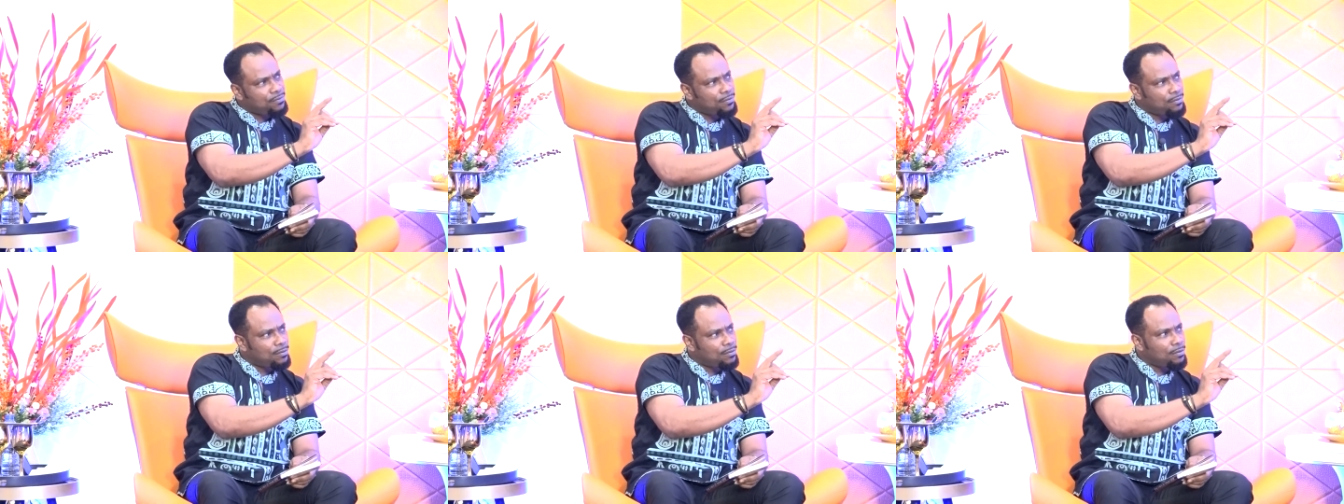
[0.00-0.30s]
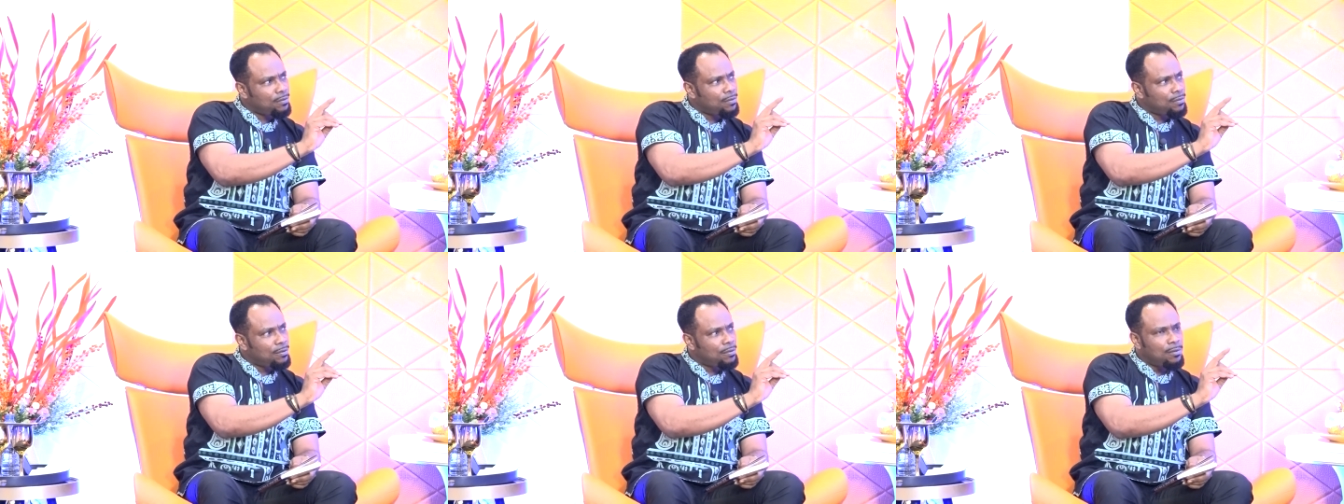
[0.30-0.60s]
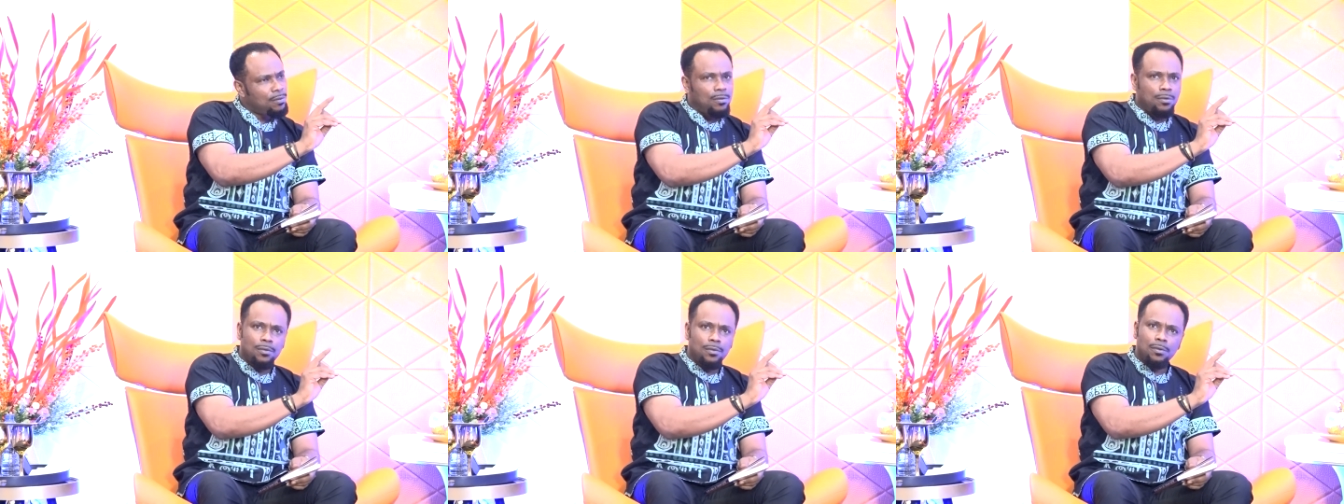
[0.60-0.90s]
Mm.
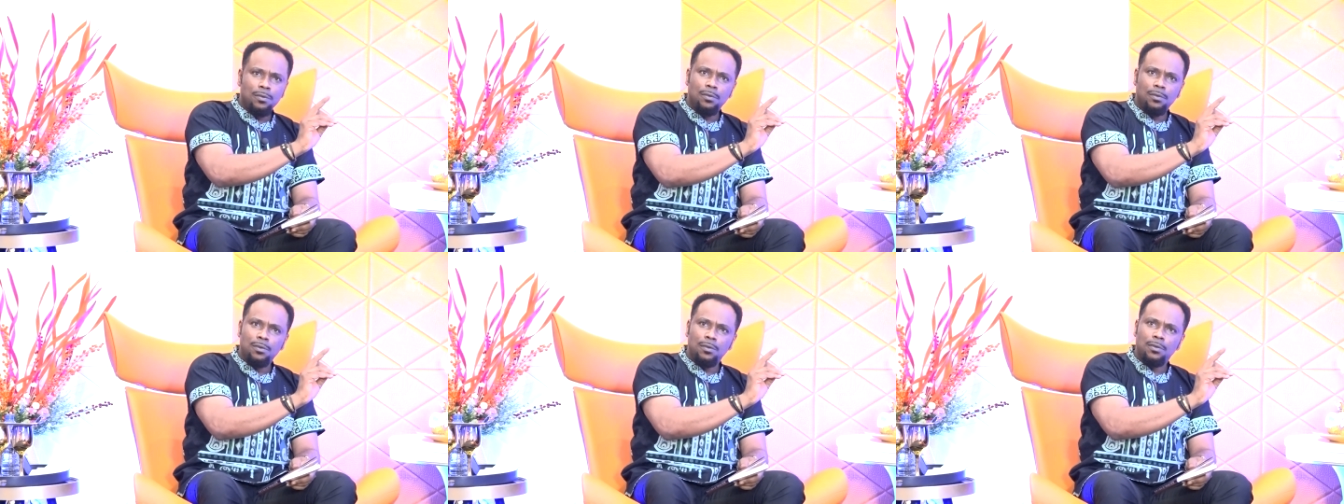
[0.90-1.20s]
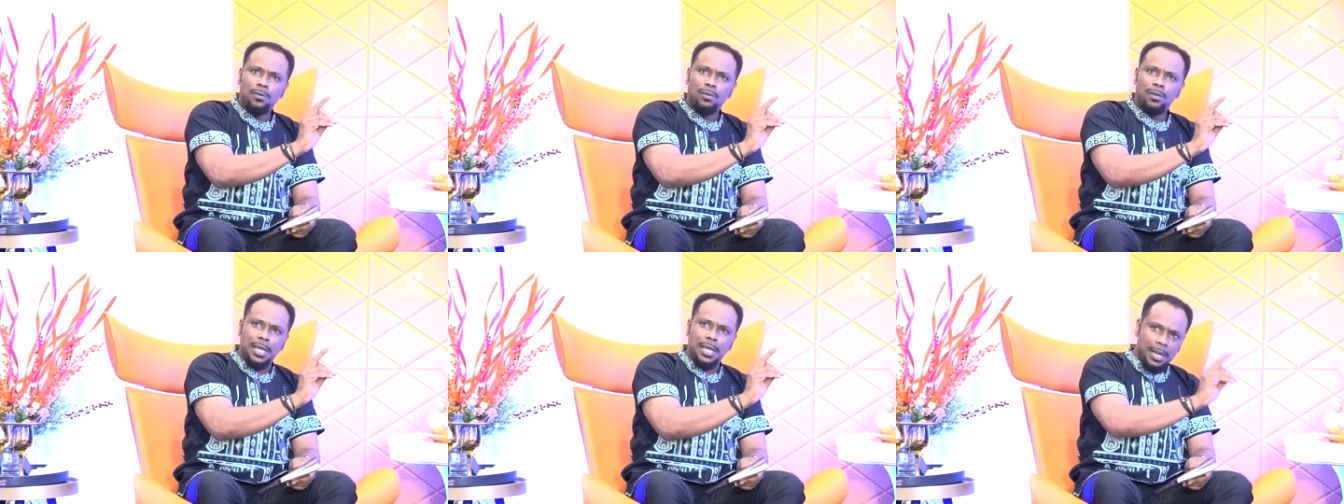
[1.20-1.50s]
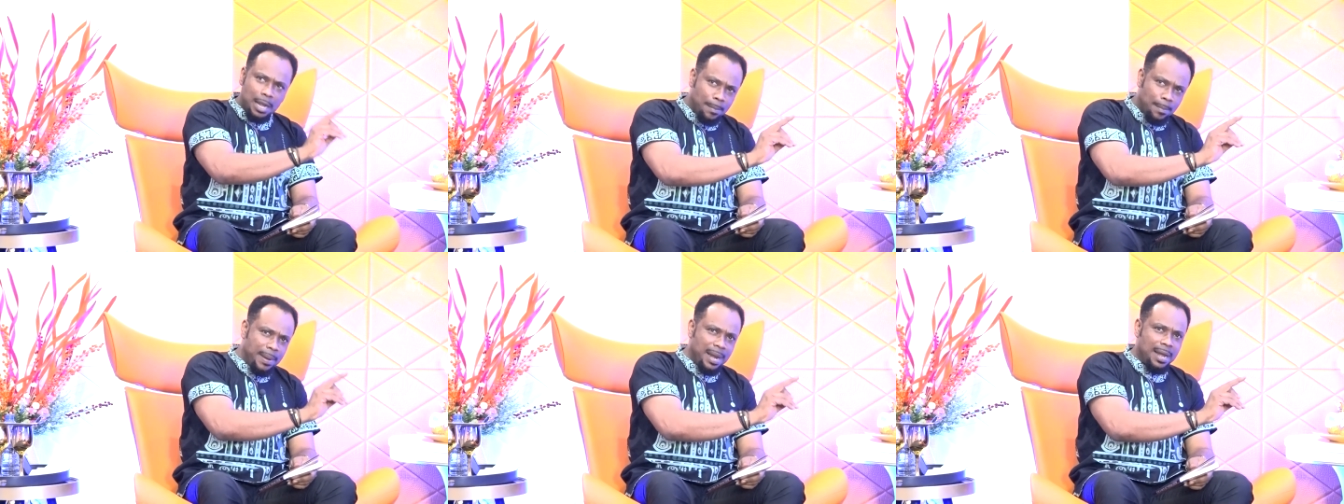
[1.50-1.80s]
In
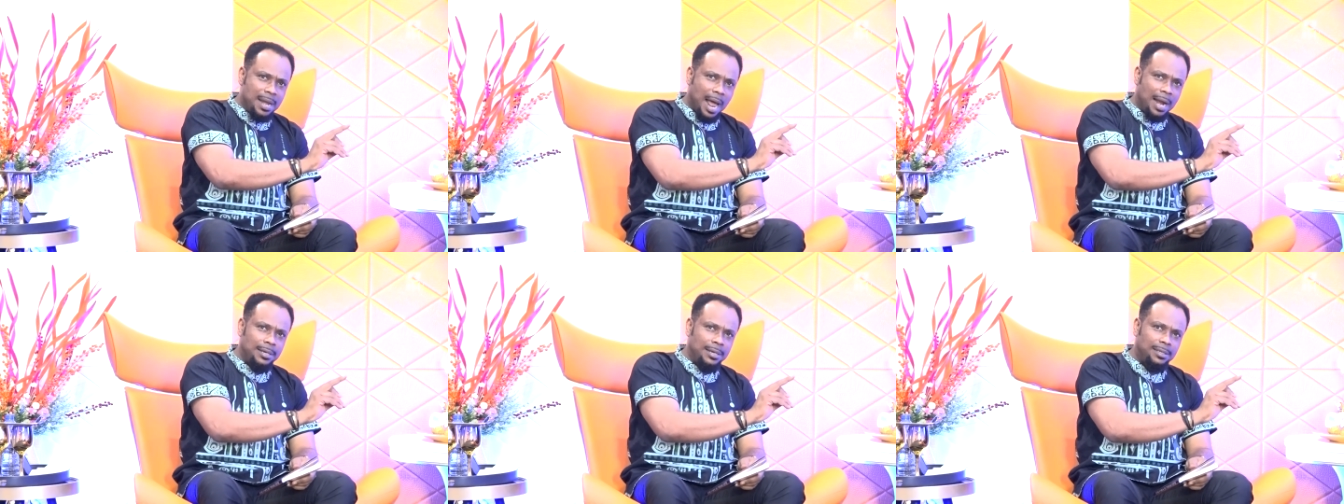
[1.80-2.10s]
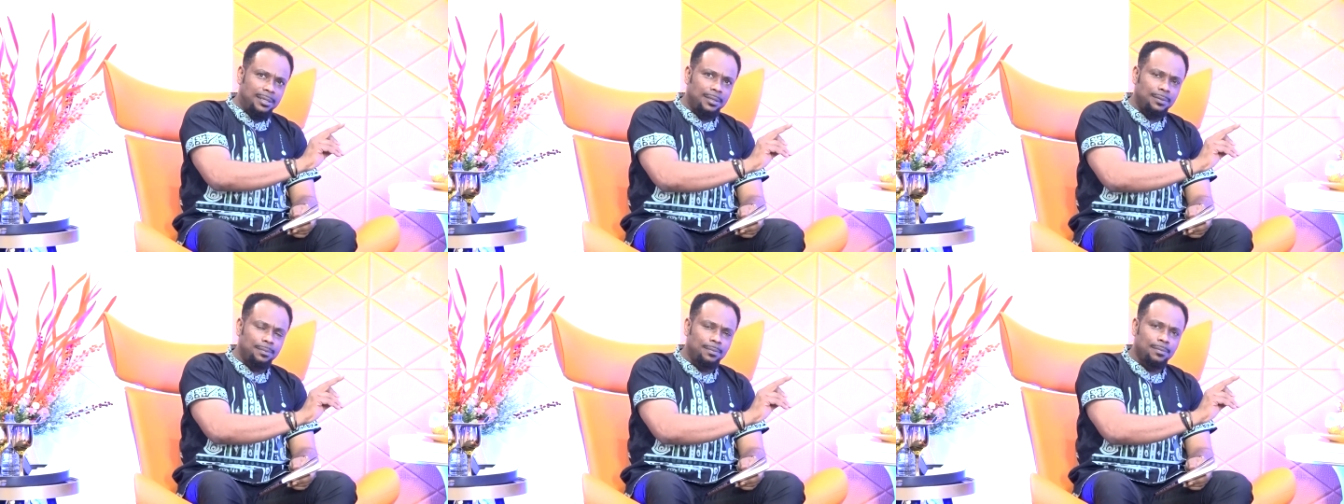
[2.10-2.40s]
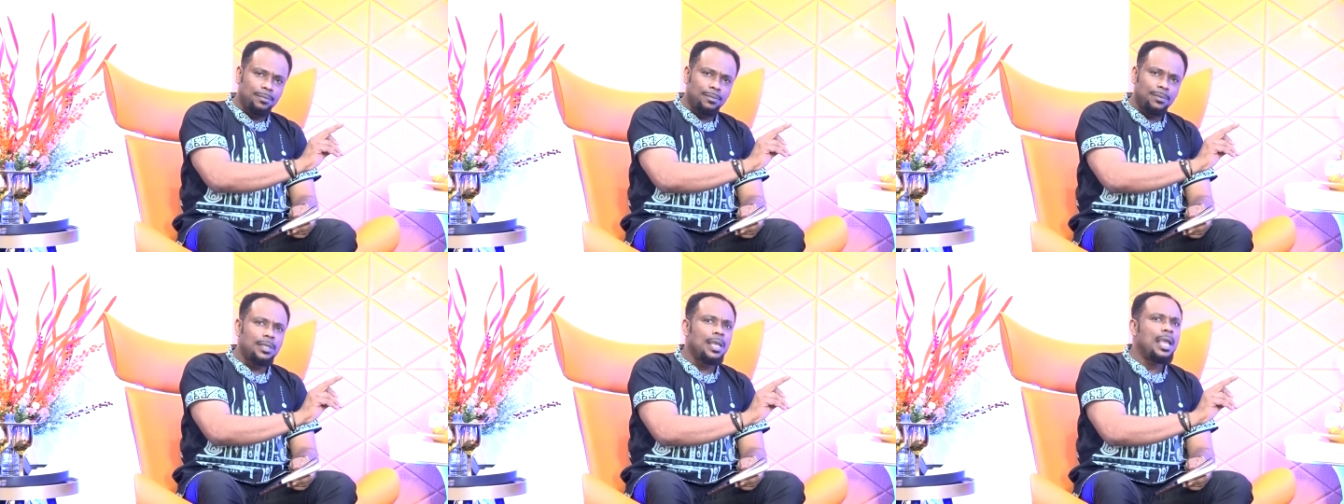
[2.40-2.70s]
the midnight.
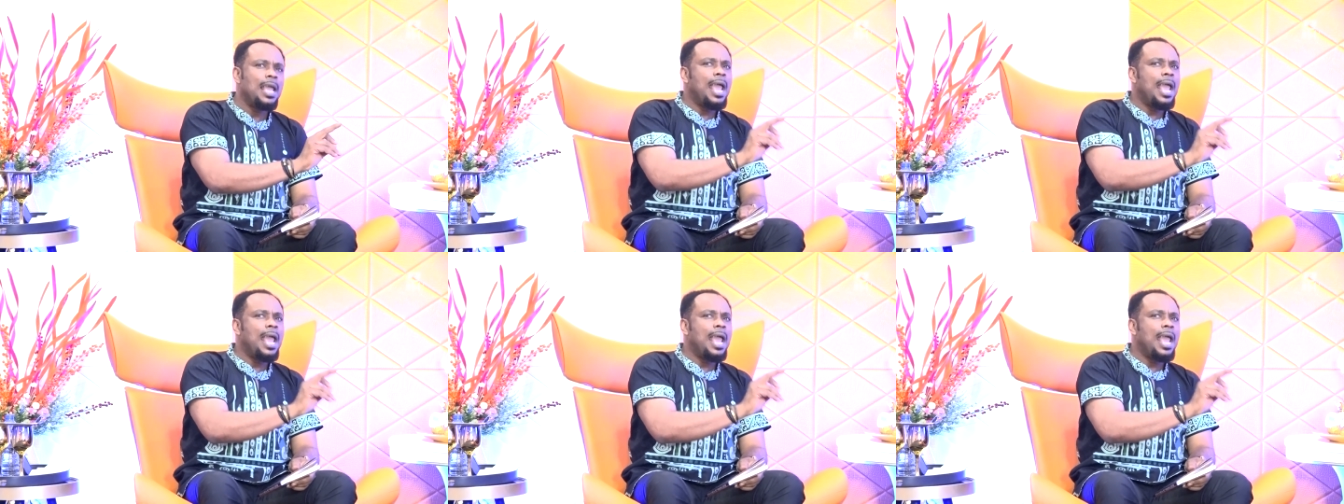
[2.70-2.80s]
Mm.